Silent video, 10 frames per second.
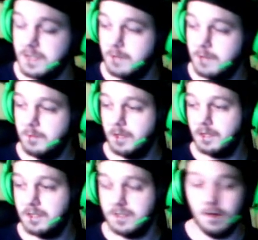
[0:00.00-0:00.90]

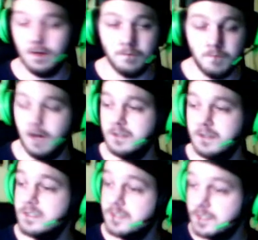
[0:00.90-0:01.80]
capabilities on
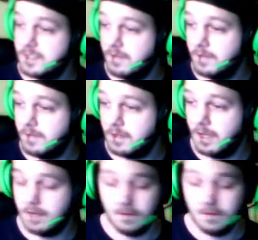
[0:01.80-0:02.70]
bosses and stuff like that.